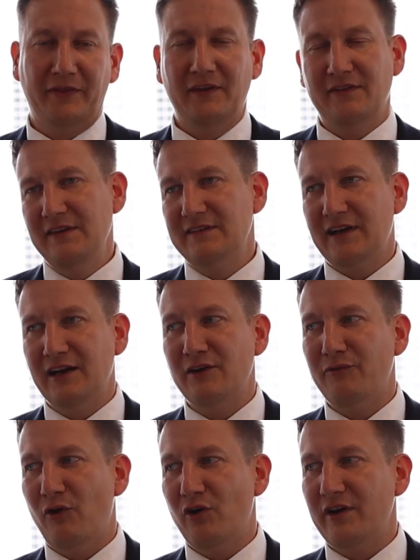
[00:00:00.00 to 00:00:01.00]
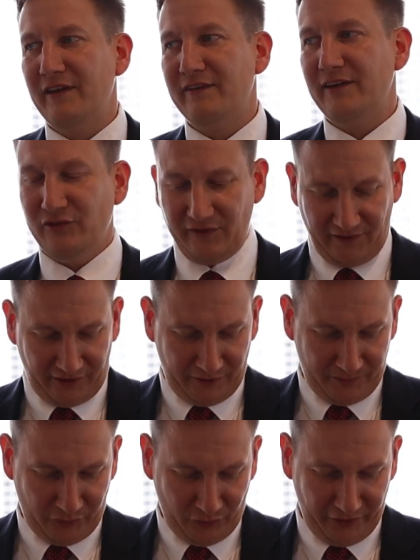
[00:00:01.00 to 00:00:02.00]
I think these kind of organizations are
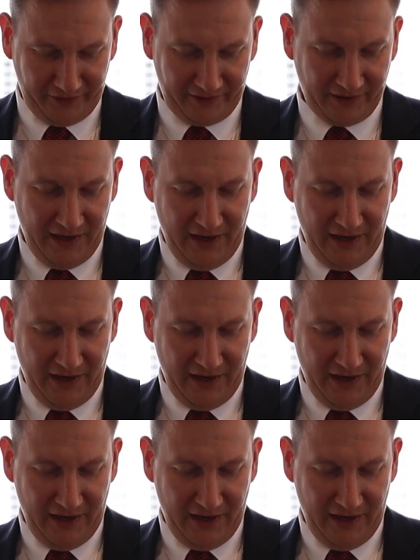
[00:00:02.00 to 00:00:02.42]
important.